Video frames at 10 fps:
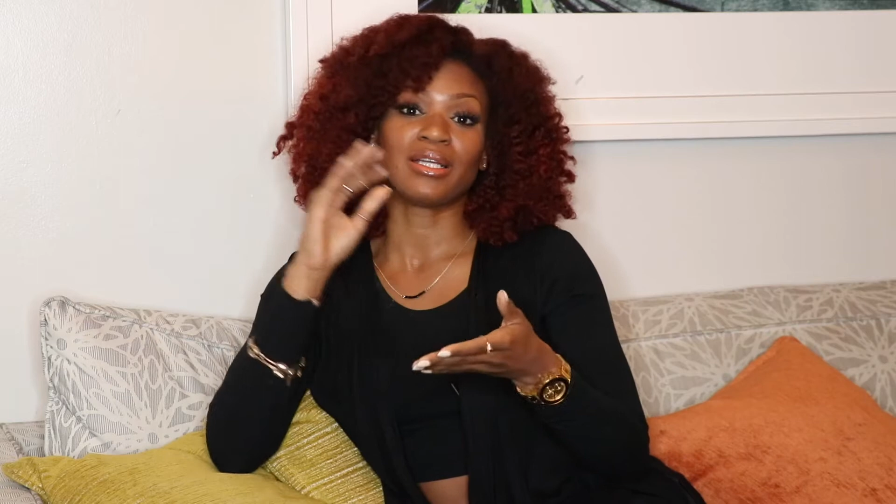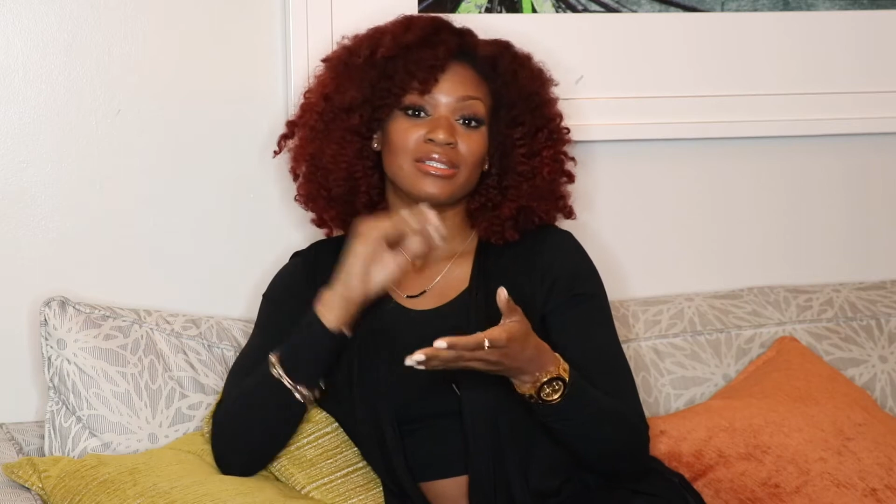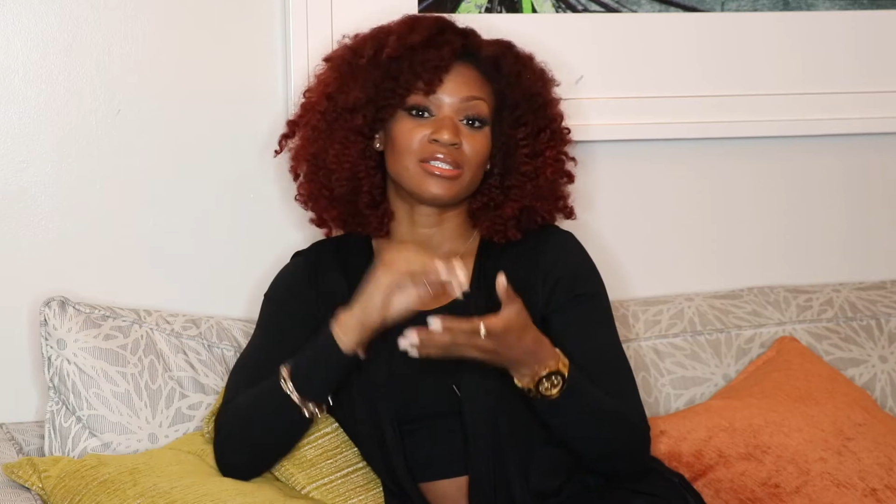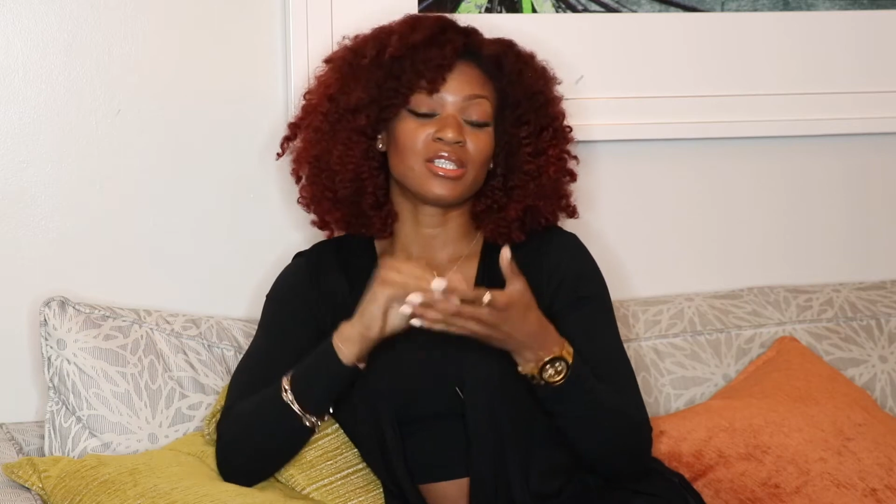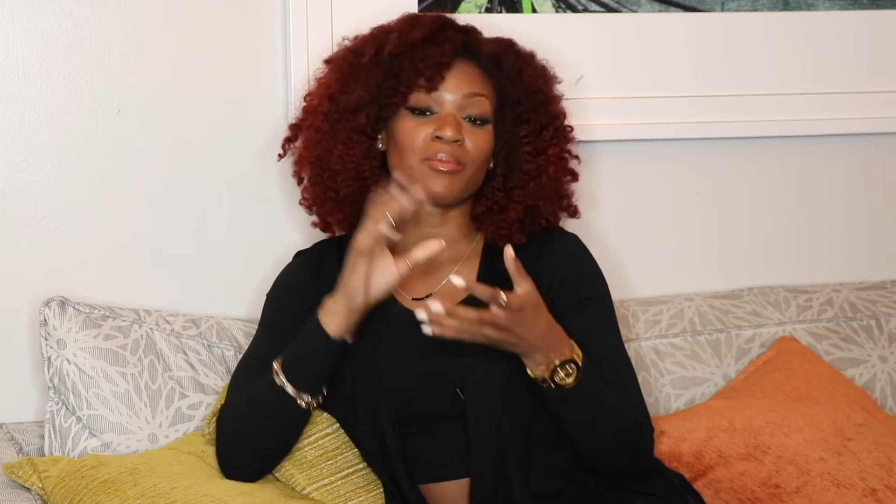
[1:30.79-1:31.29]

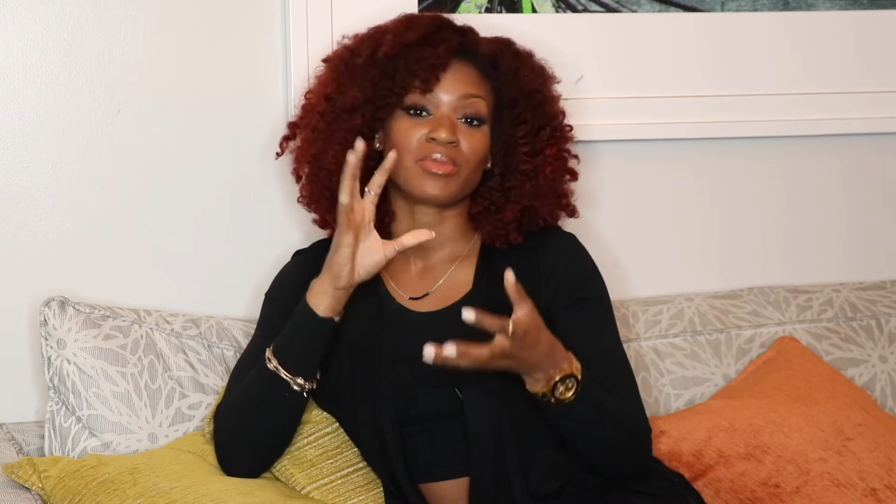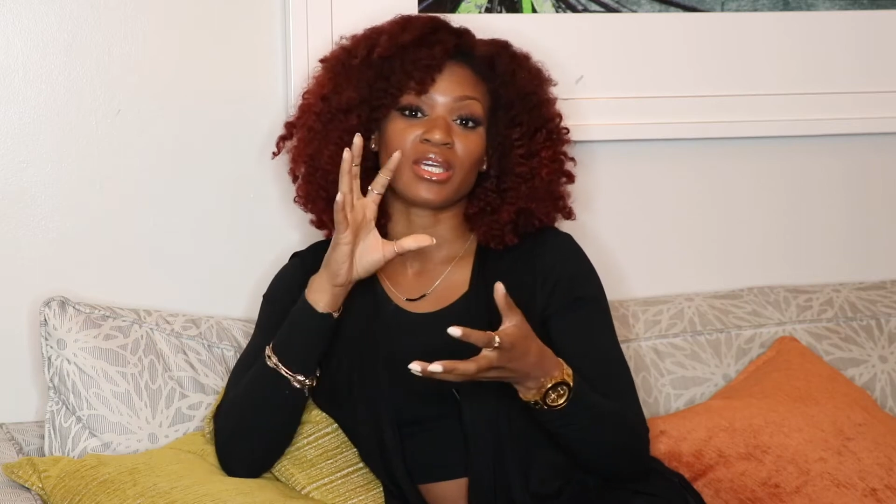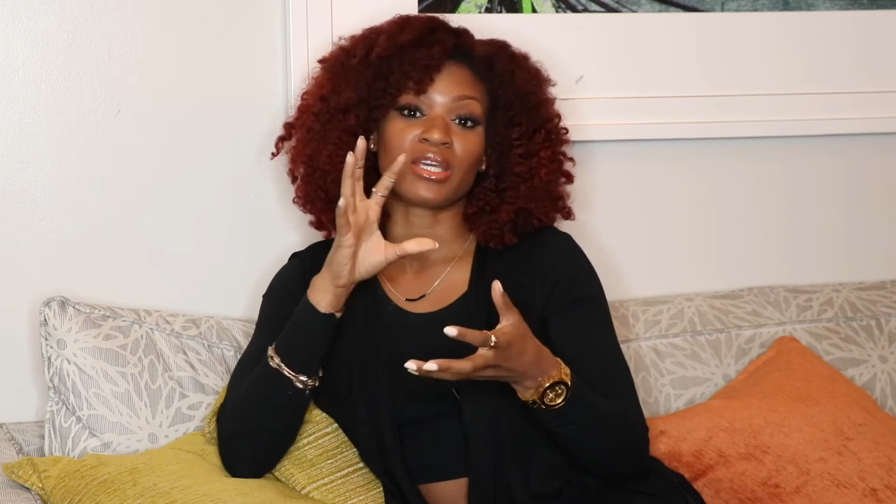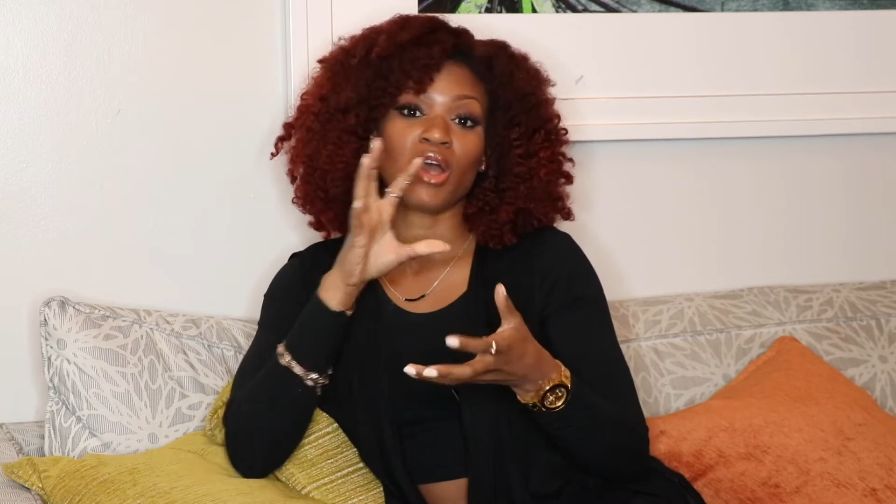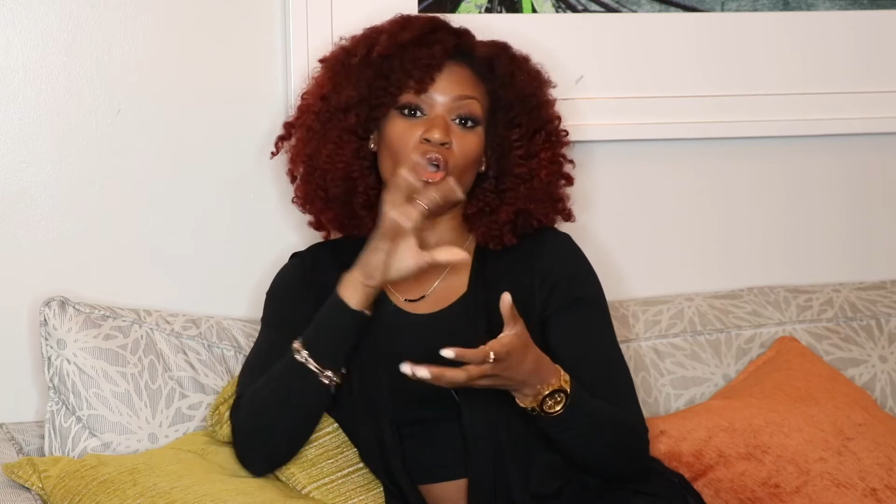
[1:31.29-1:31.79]

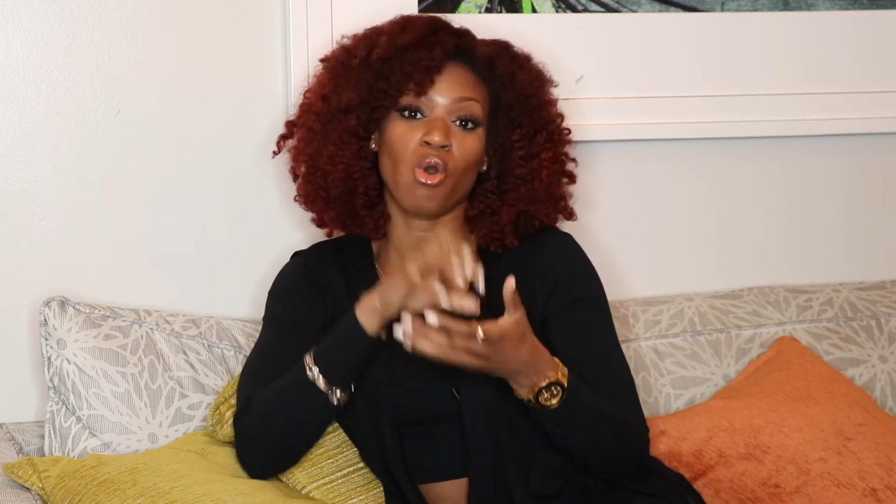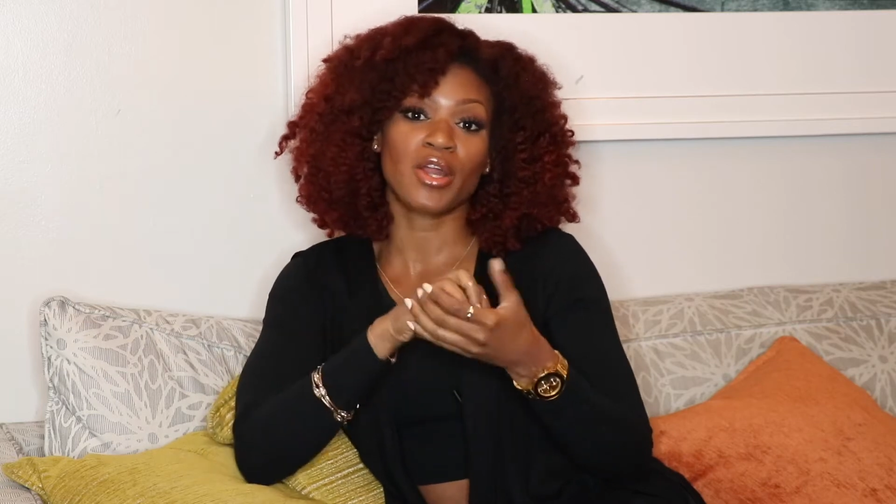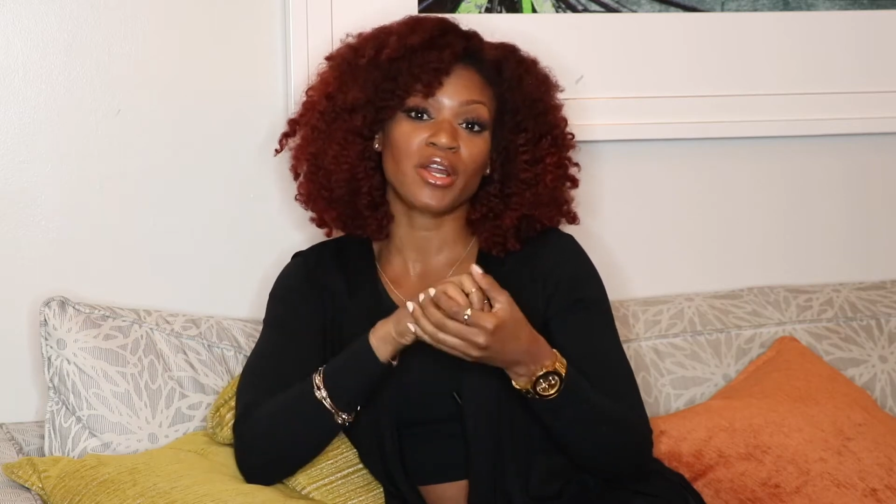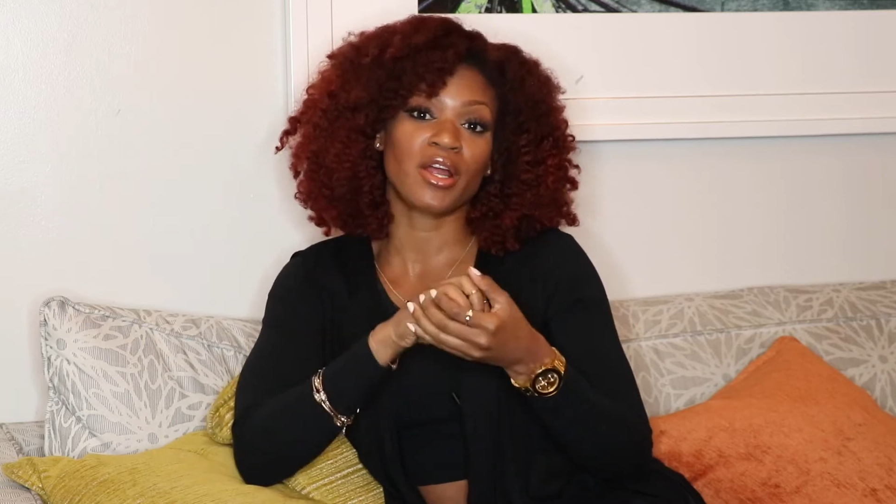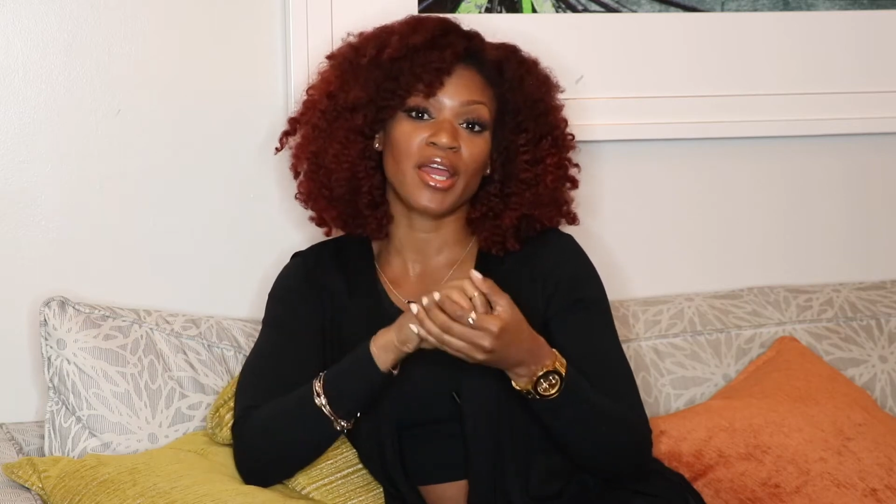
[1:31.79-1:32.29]
something
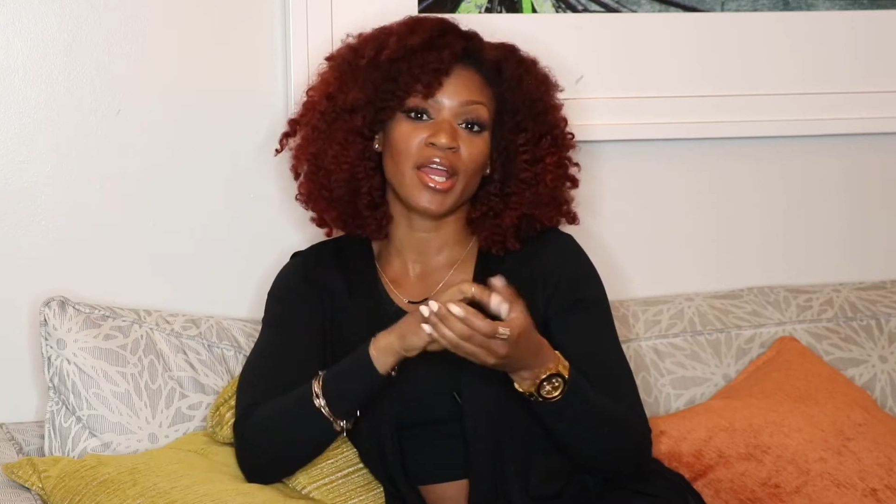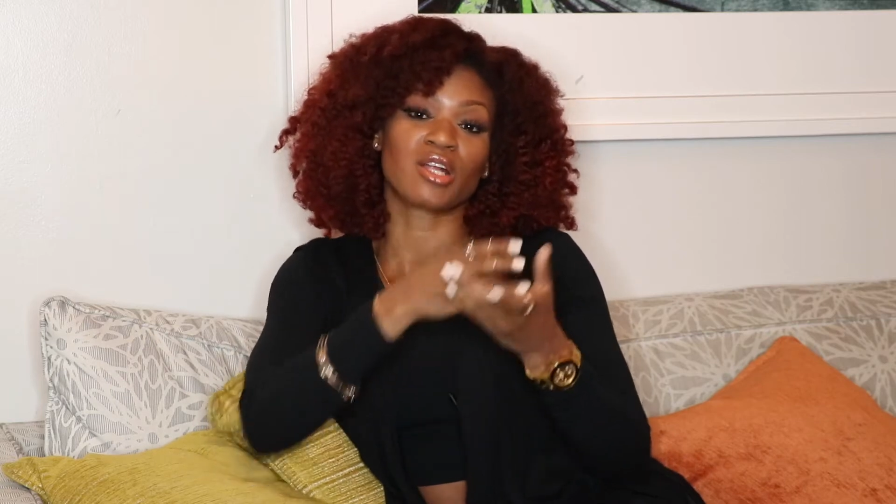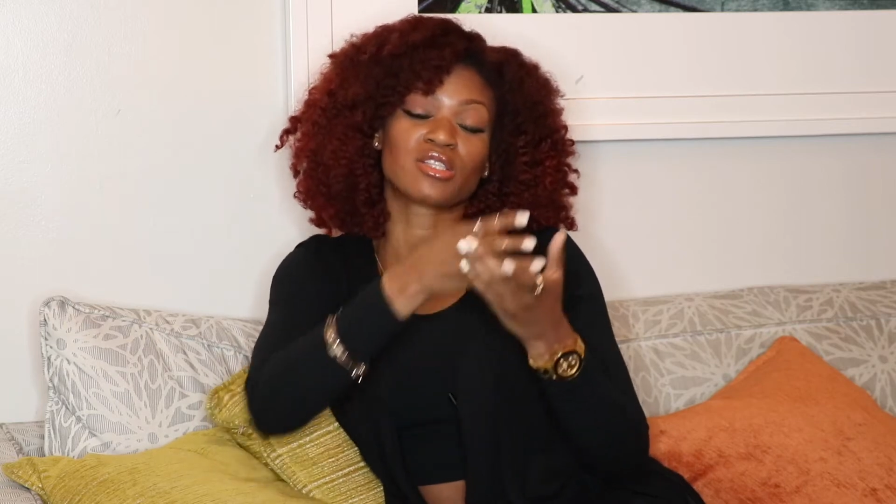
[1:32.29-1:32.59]
on her hair